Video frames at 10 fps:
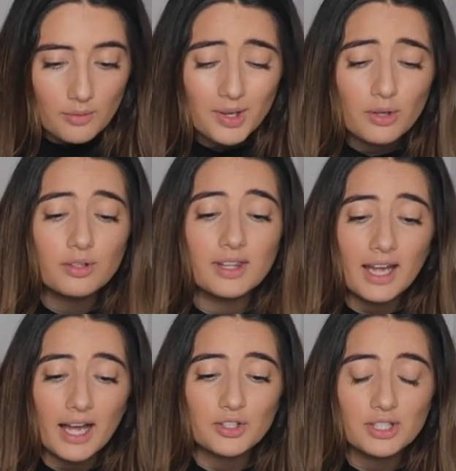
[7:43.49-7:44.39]
Oh my god, they
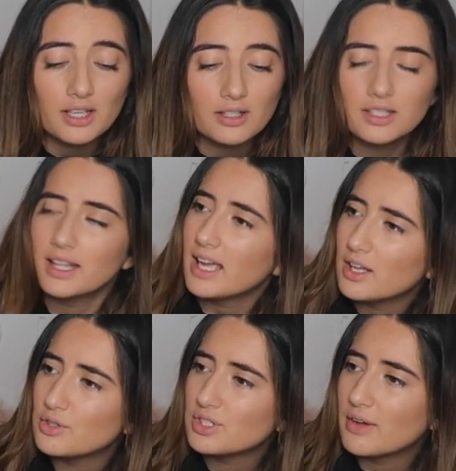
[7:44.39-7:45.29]
actually did, they
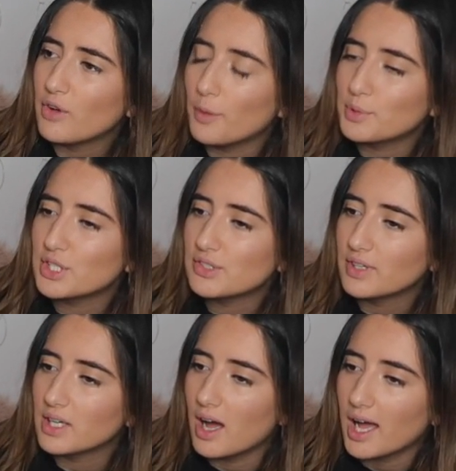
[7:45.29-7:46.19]
used to have options
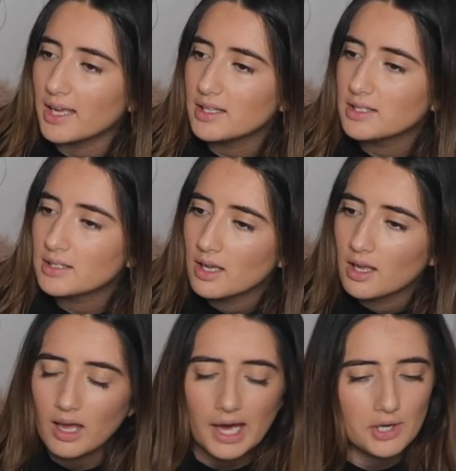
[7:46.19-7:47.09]
for guys?
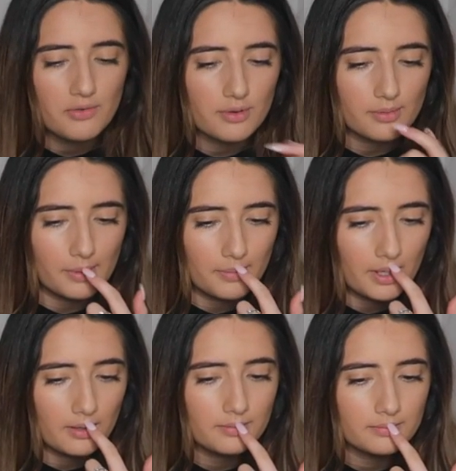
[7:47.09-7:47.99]
I don't even
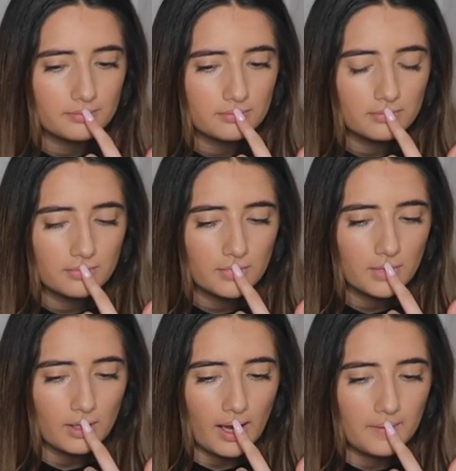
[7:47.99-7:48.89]
remember.
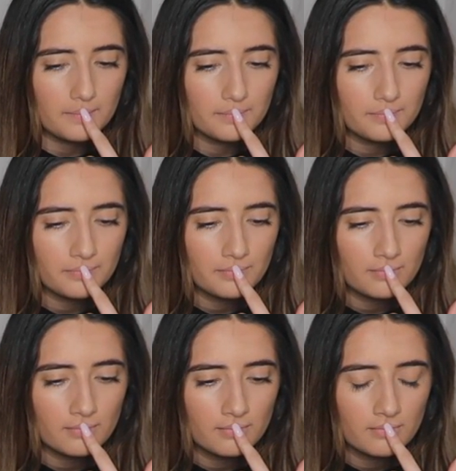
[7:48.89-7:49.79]
Okay,
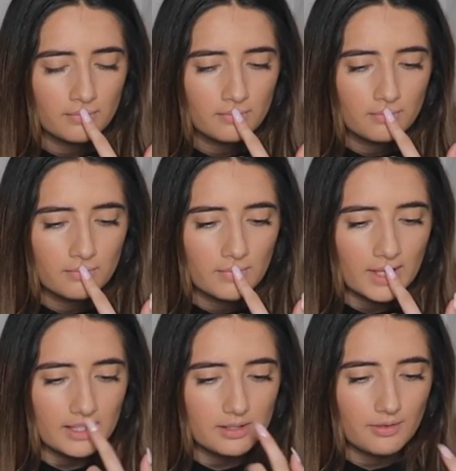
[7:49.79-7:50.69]

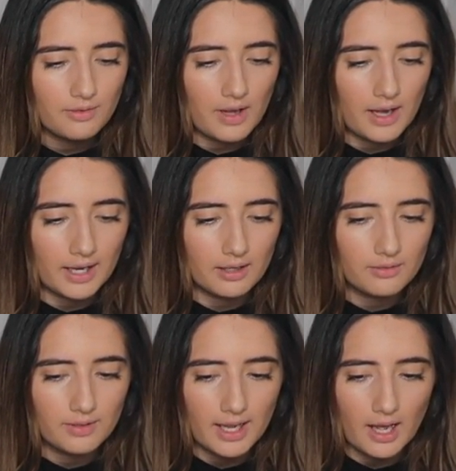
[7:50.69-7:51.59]
that's fine
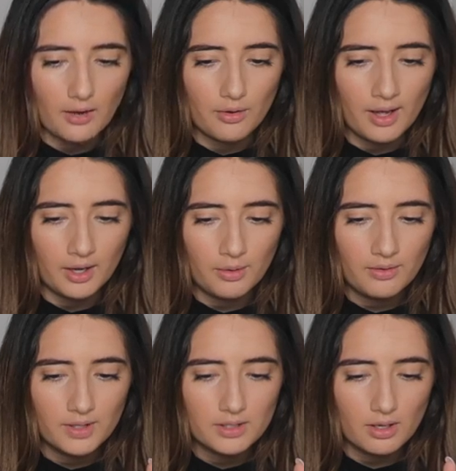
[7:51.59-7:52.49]
for now. How do I
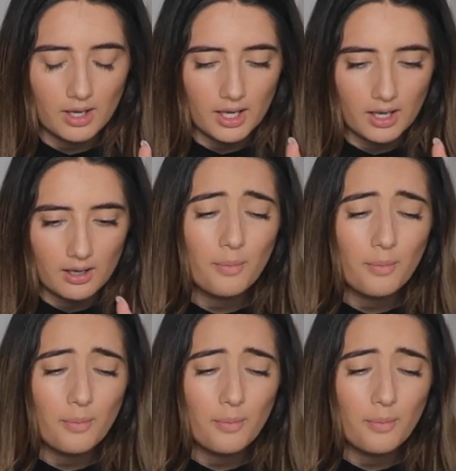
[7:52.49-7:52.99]
fix her hair?